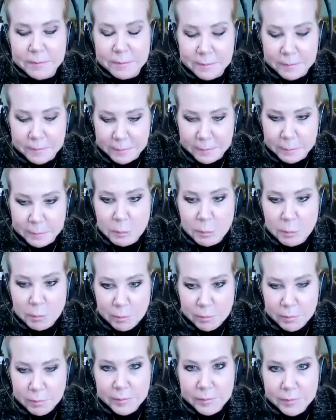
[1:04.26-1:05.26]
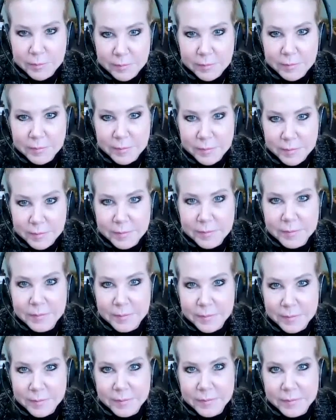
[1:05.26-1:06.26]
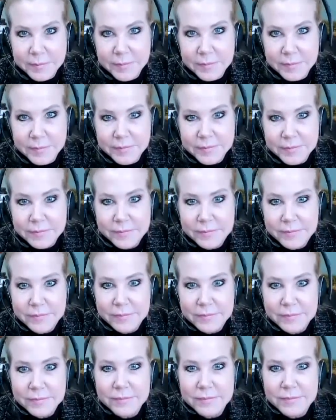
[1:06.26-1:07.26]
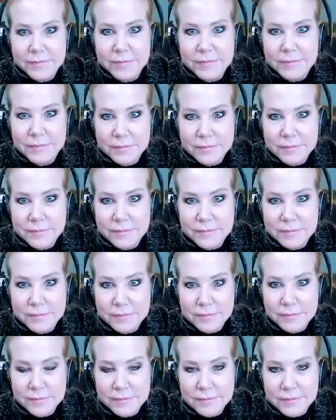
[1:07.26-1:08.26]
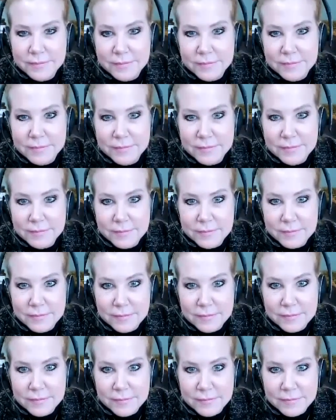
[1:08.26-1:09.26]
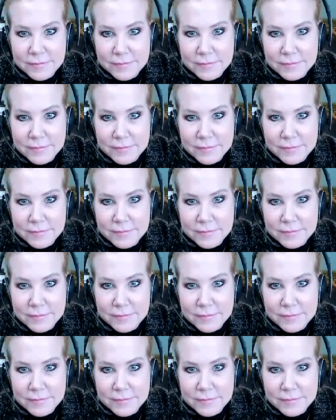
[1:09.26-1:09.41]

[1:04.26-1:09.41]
This person isn't speaking.